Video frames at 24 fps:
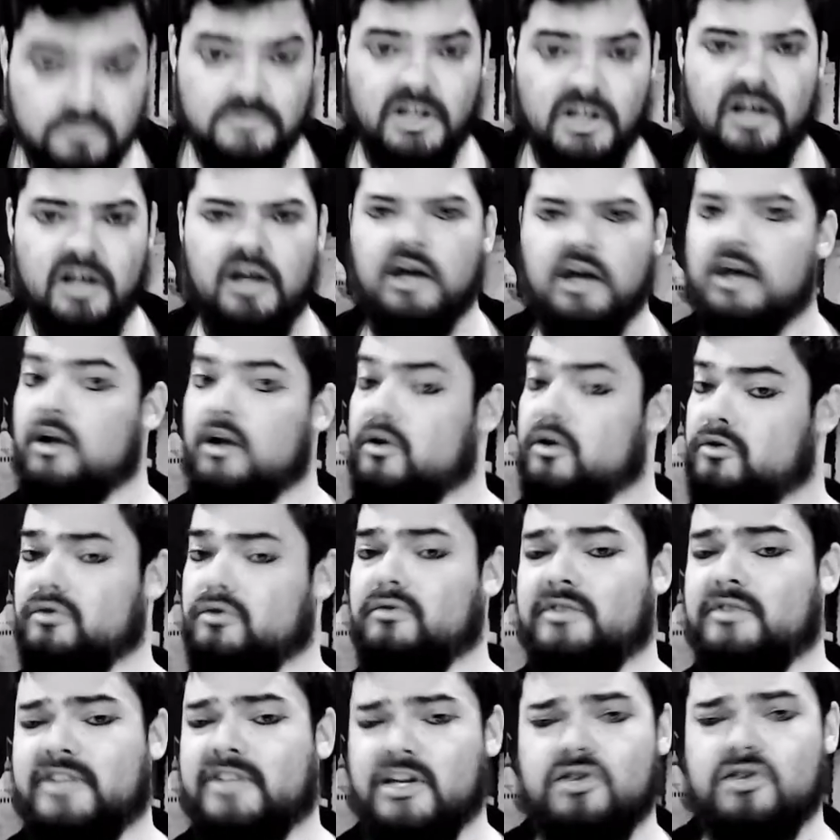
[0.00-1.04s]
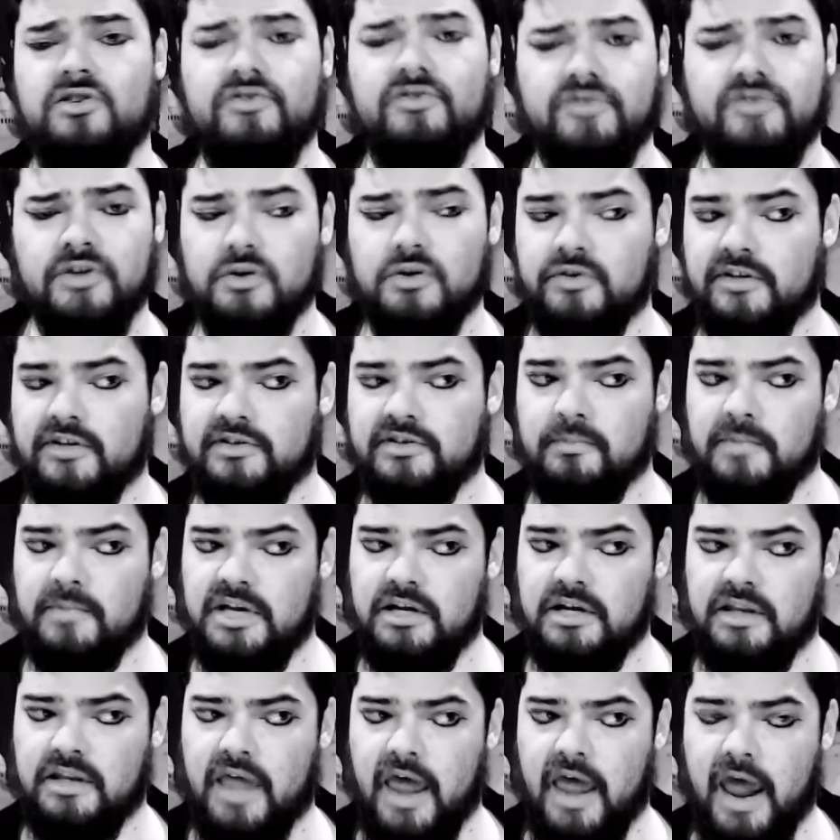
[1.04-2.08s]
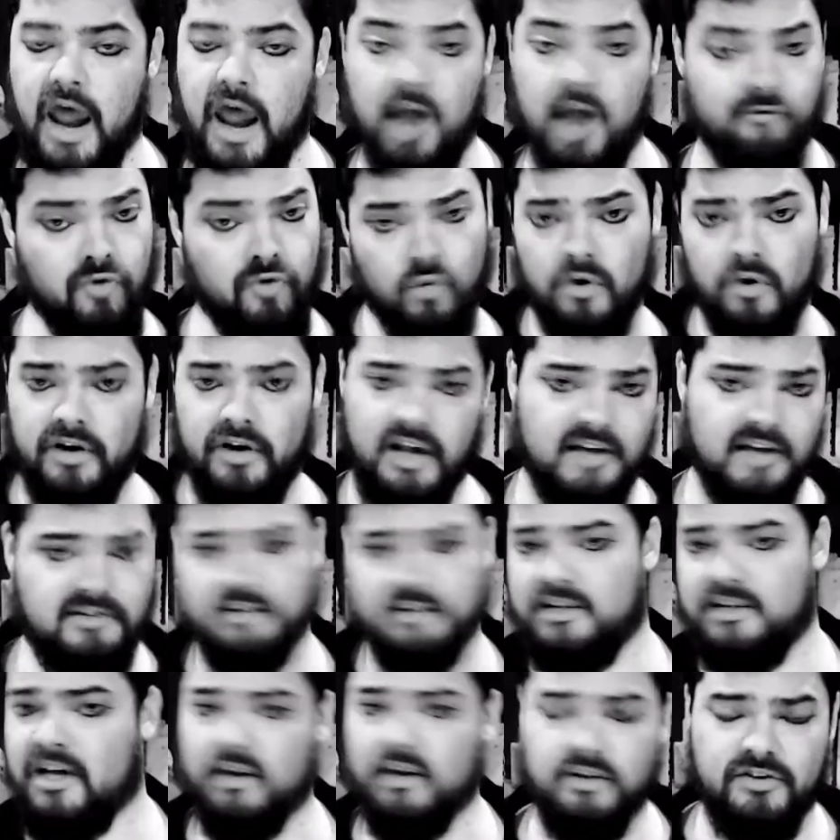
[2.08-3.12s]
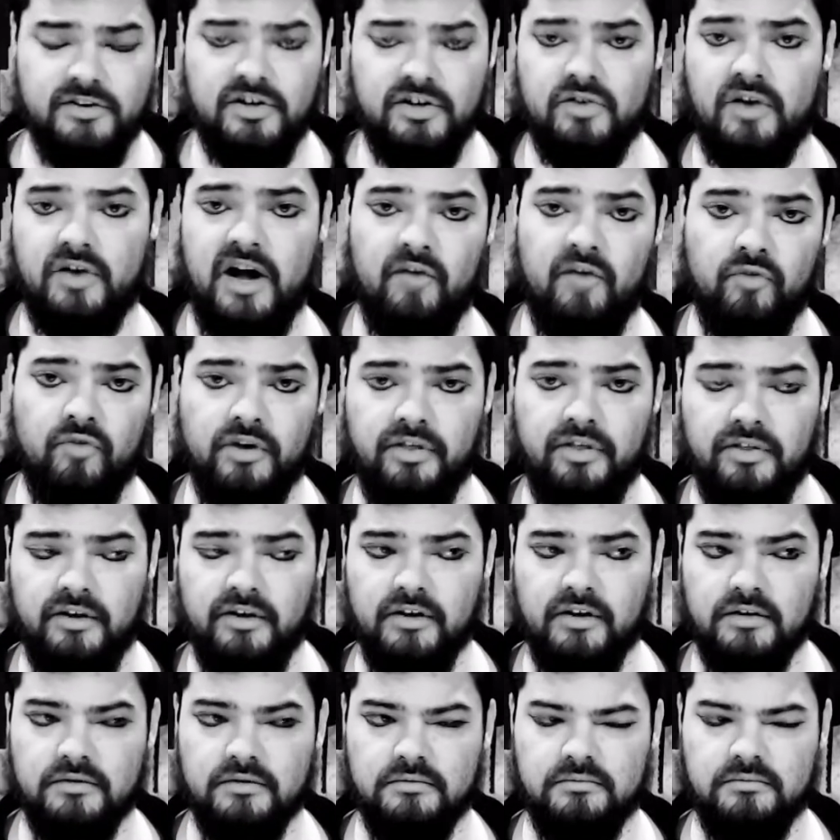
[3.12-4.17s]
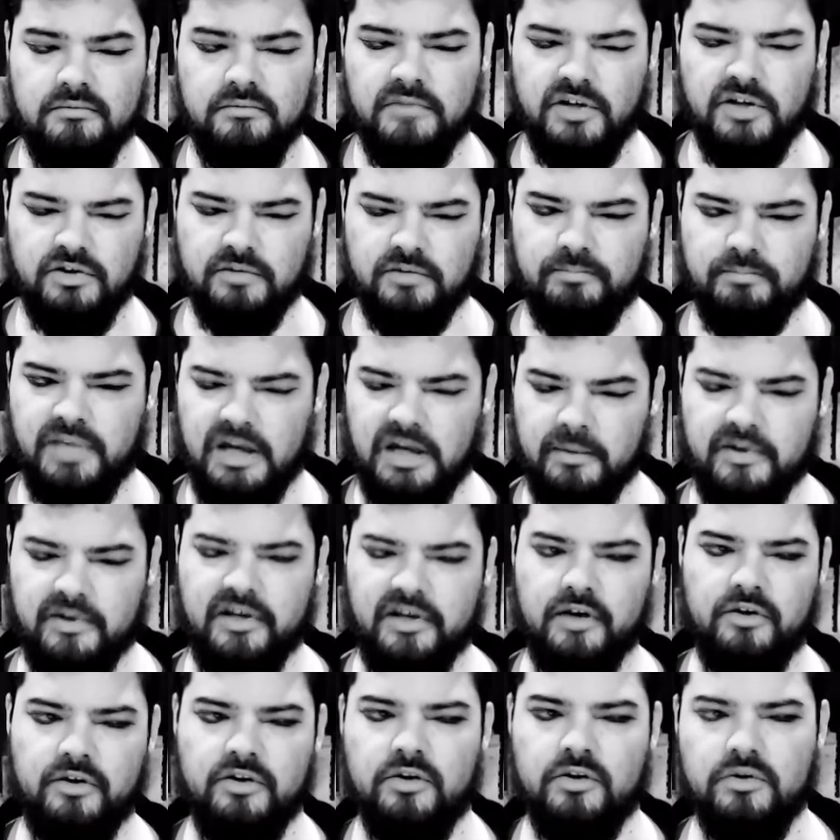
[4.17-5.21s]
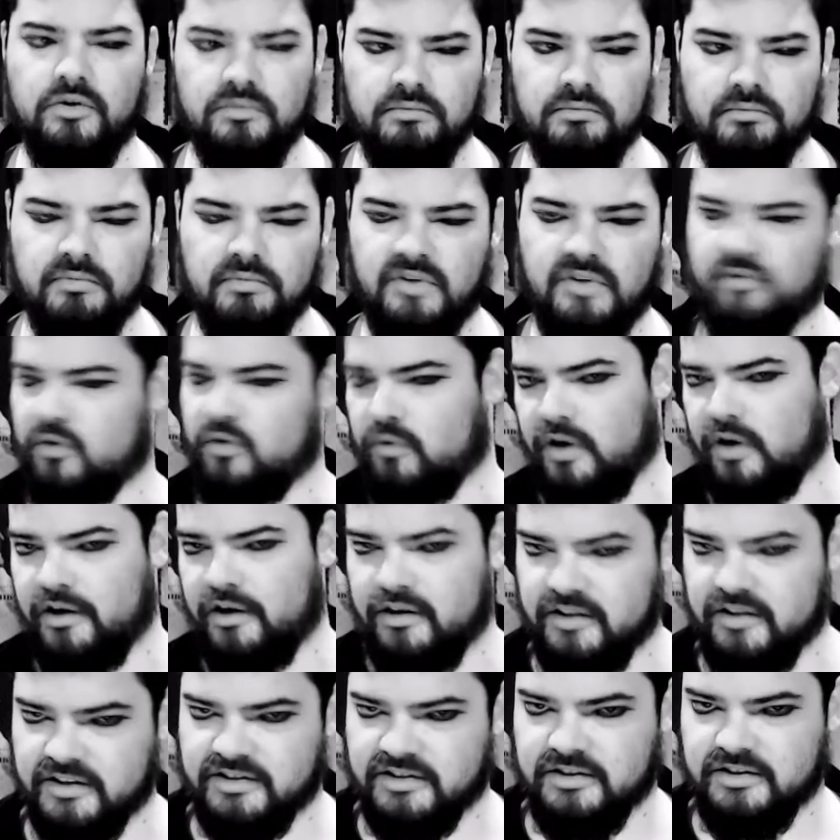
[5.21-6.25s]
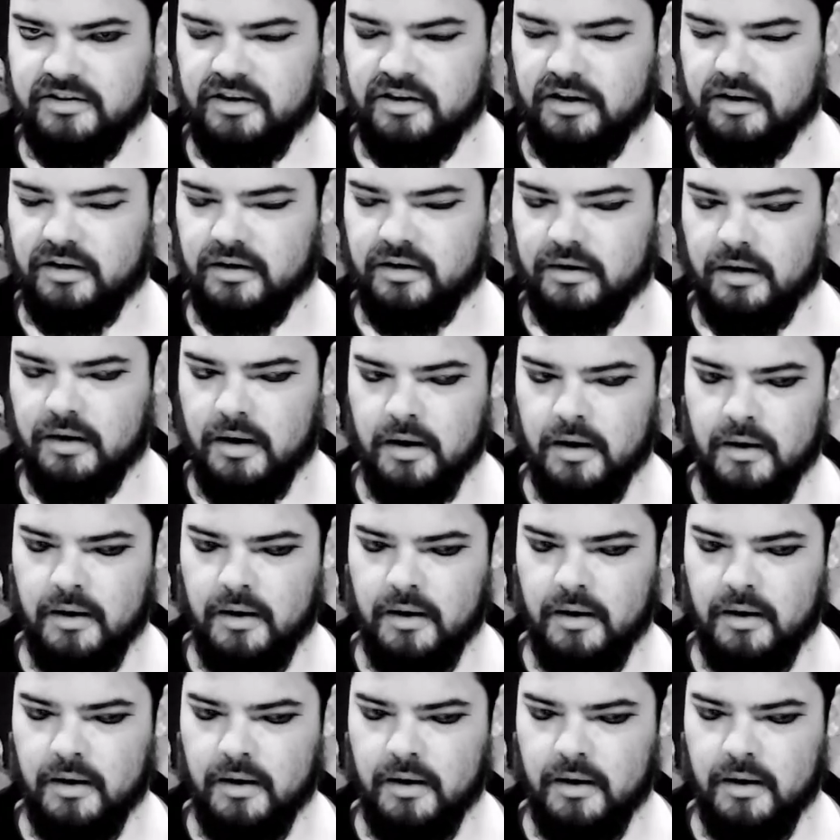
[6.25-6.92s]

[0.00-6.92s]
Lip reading: And also, session 0 doesn't mean everyone has to tell each other everything. They should probably tell you if you're running this thing.